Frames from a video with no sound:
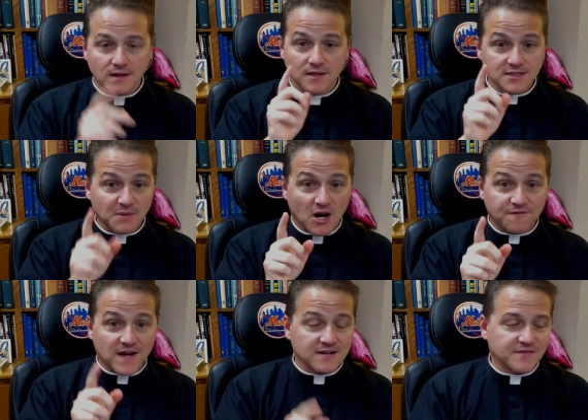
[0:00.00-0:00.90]
Tomorrow,
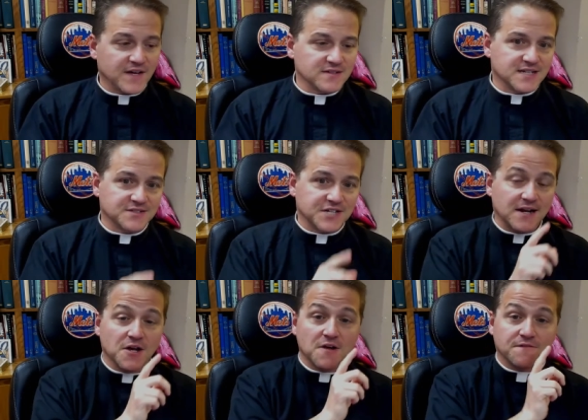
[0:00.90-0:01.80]
fireside chat.
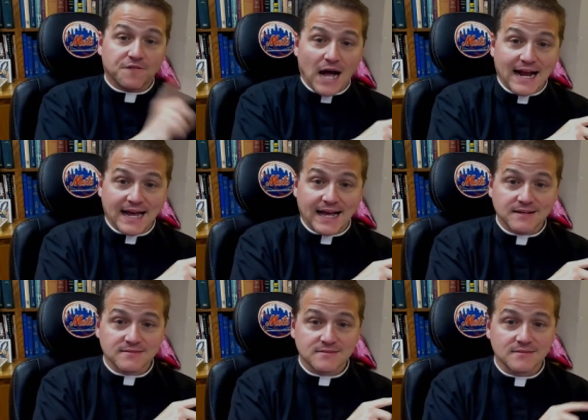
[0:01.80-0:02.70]
Friday,
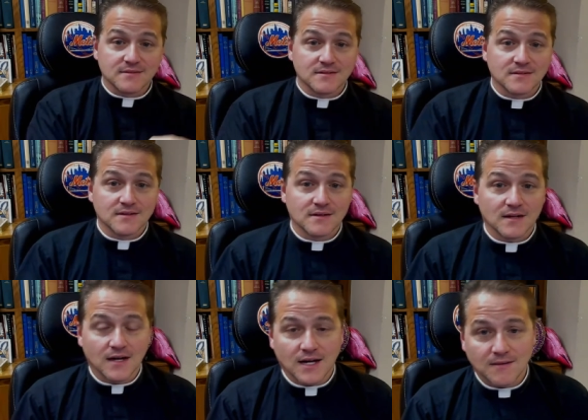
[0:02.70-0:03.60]

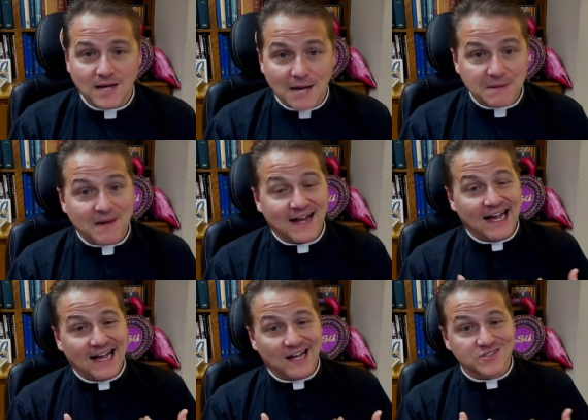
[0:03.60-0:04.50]
um, I'll be buying a
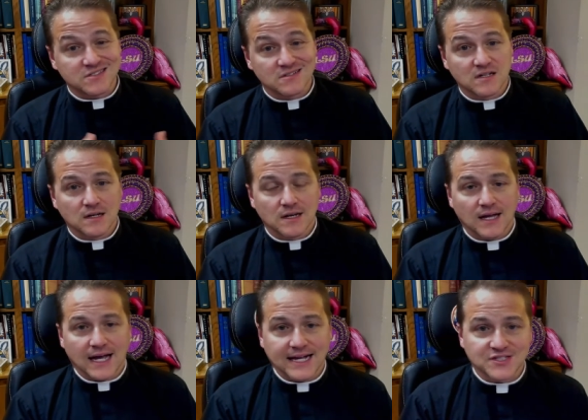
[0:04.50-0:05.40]
house,
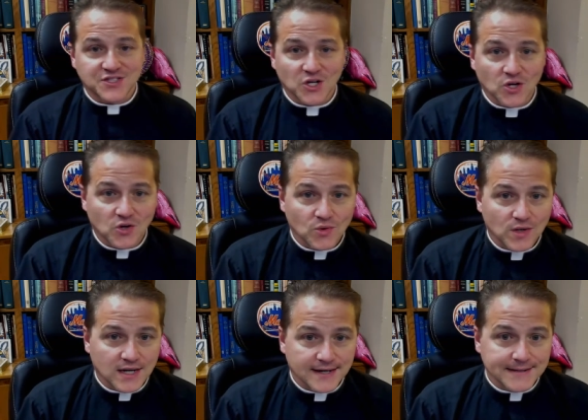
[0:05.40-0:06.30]
and so
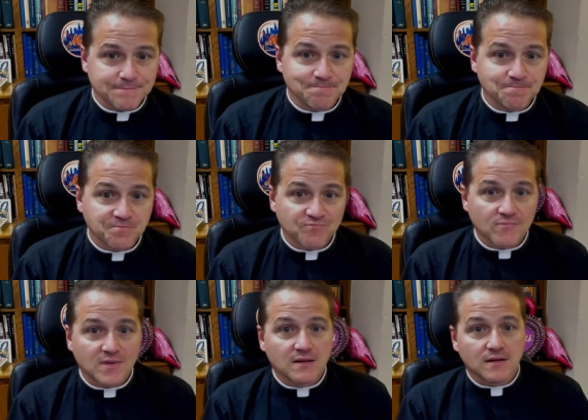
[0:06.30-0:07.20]
um,
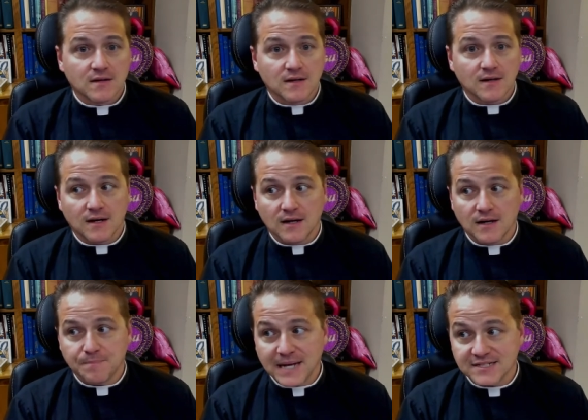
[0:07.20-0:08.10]
uh,
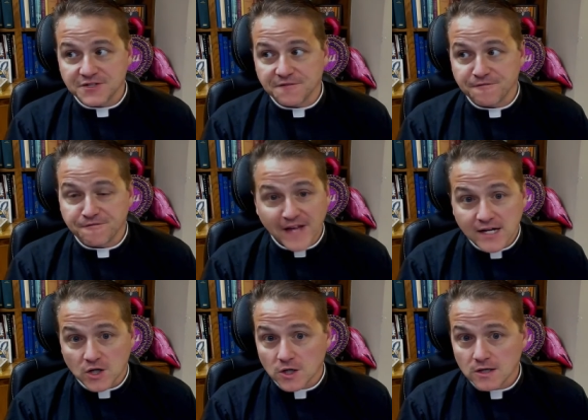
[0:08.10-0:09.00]
Pastor
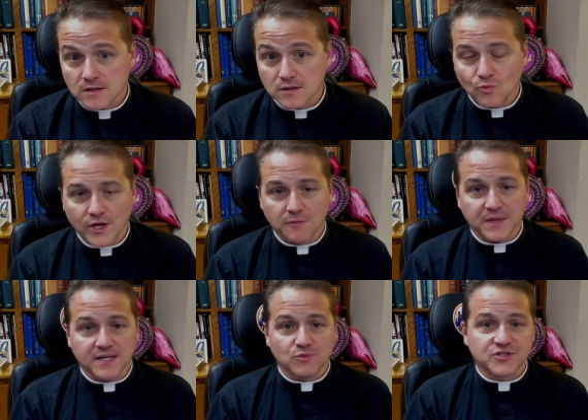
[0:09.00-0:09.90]
Finker will
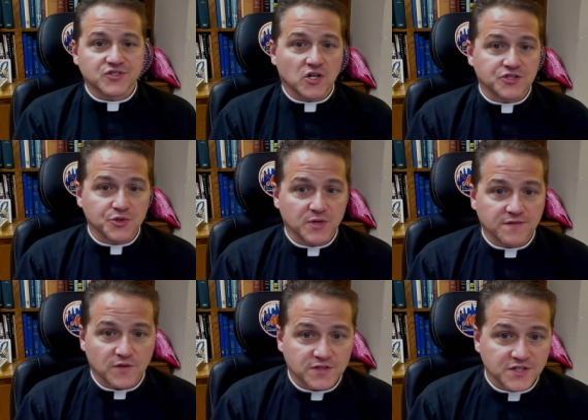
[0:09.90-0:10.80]
be will start you with
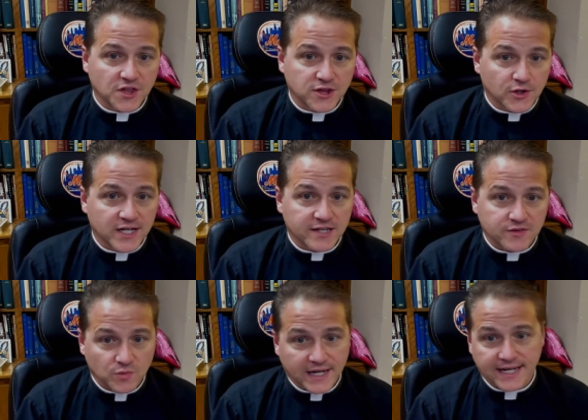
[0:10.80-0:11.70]
verse thirty
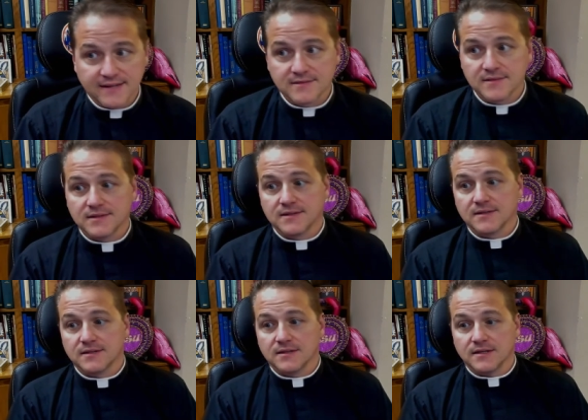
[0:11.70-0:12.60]
three.
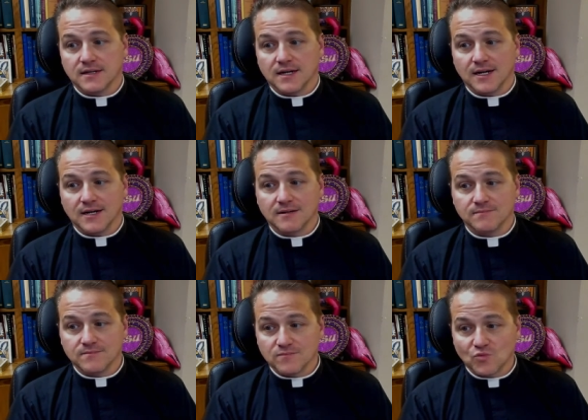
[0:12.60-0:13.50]

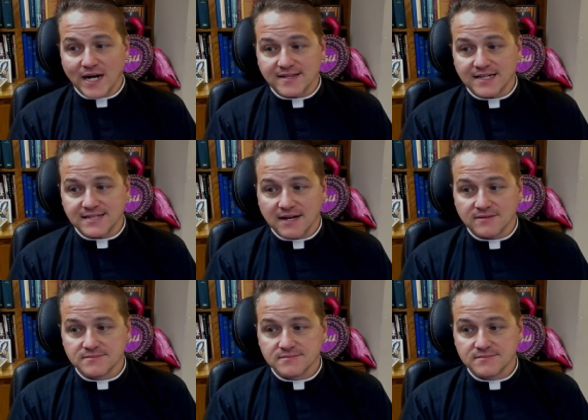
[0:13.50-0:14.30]
Um, write that down.